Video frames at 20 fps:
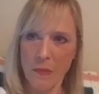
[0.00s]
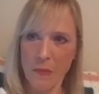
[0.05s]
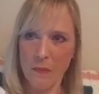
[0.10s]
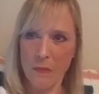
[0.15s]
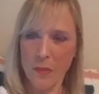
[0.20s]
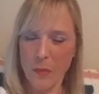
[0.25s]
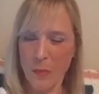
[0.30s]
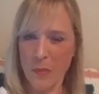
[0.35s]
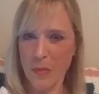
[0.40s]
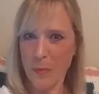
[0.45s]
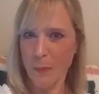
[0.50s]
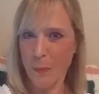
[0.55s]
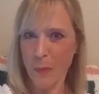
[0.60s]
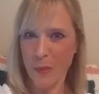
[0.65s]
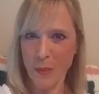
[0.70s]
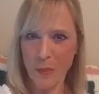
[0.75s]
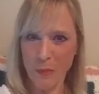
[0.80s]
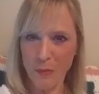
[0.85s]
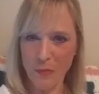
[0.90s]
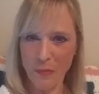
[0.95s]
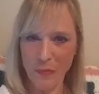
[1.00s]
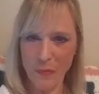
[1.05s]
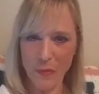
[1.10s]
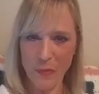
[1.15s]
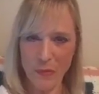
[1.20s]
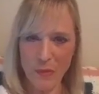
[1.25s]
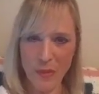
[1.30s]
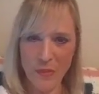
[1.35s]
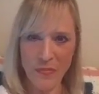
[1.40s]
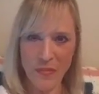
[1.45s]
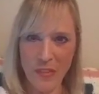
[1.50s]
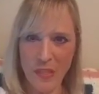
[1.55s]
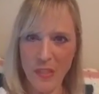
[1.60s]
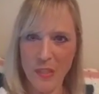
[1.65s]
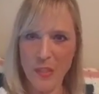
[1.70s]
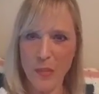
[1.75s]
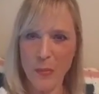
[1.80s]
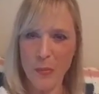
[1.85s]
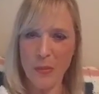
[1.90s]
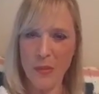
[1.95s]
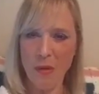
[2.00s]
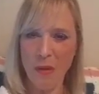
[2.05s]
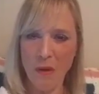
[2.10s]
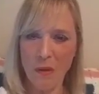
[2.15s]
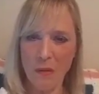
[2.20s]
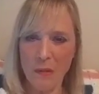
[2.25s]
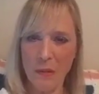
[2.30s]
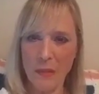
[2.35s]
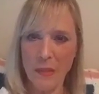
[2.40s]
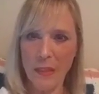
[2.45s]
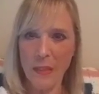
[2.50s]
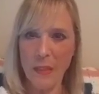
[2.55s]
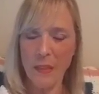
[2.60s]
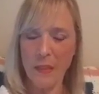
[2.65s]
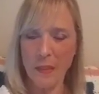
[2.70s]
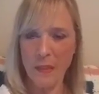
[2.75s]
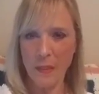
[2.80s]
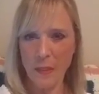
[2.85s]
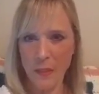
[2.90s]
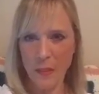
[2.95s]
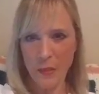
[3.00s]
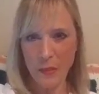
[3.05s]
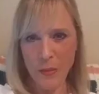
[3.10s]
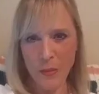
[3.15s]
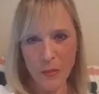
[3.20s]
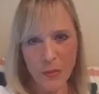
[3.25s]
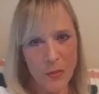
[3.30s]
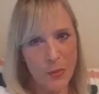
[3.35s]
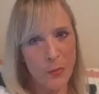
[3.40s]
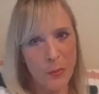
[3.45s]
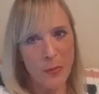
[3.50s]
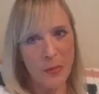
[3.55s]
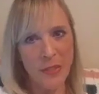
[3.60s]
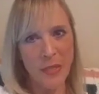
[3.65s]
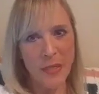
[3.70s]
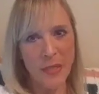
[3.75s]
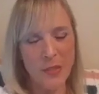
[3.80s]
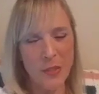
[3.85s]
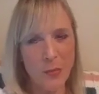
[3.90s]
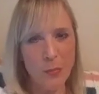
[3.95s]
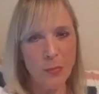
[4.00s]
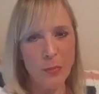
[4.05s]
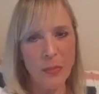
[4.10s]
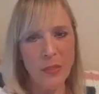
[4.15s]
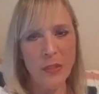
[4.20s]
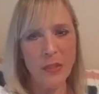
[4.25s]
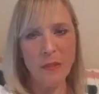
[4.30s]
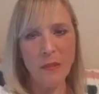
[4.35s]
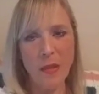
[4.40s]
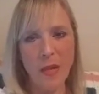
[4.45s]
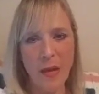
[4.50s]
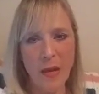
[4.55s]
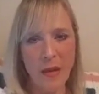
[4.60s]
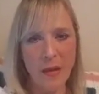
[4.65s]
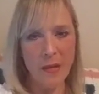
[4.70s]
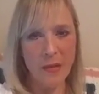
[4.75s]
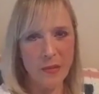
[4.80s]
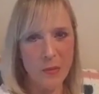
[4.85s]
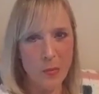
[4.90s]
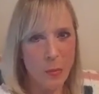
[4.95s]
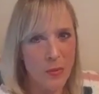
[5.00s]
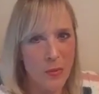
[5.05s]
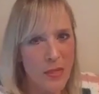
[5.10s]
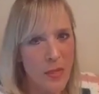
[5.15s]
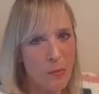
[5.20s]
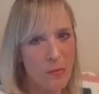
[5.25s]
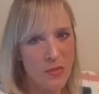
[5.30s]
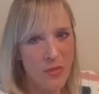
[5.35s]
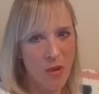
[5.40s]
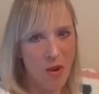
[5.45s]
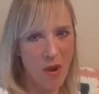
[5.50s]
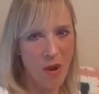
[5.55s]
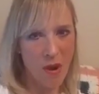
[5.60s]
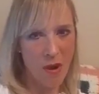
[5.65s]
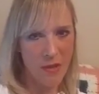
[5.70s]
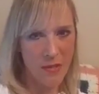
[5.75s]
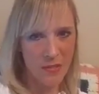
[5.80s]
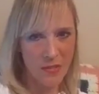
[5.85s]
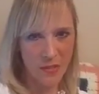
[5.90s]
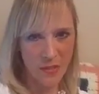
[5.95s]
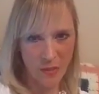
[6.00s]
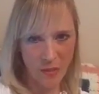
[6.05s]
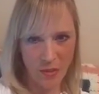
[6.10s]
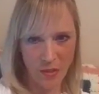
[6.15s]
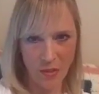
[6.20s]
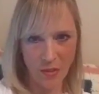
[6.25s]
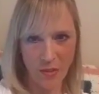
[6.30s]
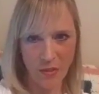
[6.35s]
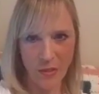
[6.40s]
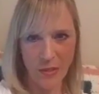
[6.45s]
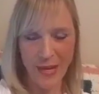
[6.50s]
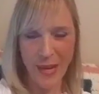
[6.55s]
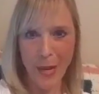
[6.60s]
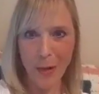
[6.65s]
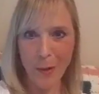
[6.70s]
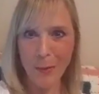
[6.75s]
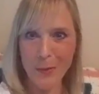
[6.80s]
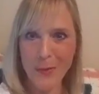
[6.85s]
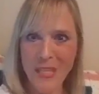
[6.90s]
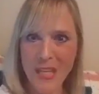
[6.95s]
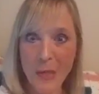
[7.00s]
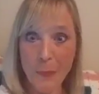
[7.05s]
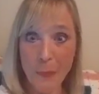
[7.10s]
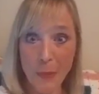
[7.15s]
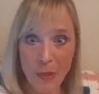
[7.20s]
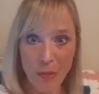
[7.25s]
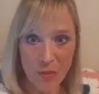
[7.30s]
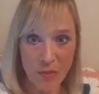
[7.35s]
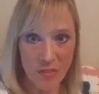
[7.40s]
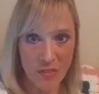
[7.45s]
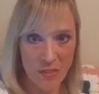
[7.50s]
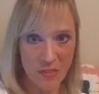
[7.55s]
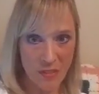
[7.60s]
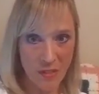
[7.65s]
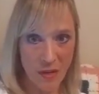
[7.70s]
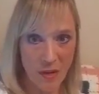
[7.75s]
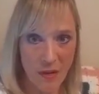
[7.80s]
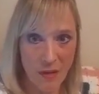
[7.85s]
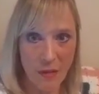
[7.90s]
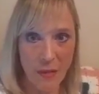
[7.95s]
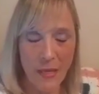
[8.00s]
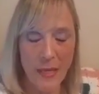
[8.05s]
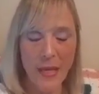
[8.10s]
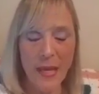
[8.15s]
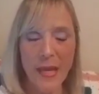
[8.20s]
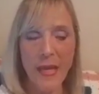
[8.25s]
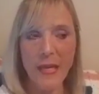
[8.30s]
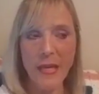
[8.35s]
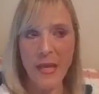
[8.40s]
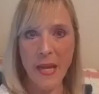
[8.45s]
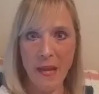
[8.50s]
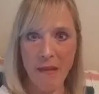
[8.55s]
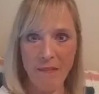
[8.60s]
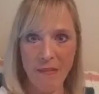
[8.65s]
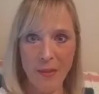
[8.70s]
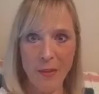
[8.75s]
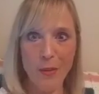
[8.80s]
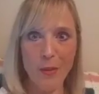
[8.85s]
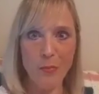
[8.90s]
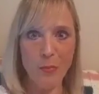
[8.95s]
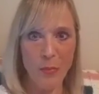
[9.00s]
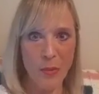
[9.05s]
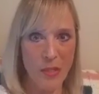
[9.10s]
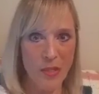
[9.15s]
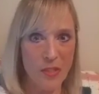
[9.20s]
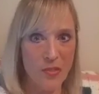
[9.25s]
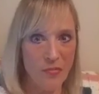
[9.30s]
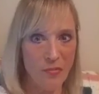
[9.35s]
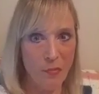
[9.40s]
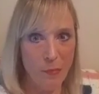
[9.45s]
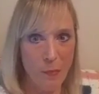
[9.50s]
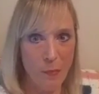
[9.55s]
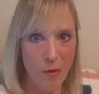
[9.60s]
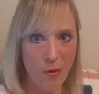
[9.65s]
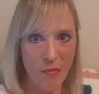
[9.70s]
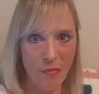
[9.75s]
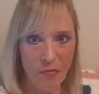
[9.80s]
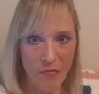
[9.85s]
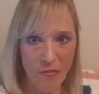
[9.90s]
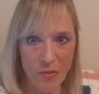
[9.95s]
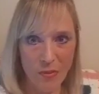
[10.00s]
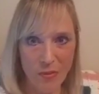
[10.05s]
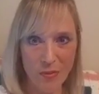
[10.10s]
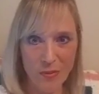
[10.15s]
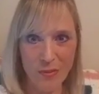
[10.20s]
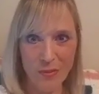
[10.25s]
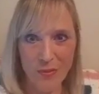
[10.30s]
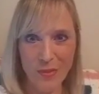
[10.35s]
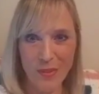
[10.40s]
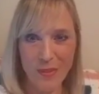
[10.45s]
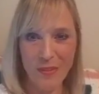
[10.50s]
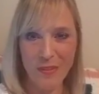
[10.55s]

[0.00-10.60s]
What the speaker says: she wasn't beautiful, she felt like she was ugly. She really got to realize what that was causing her and how it was keeping her stuck and having her reach for more food.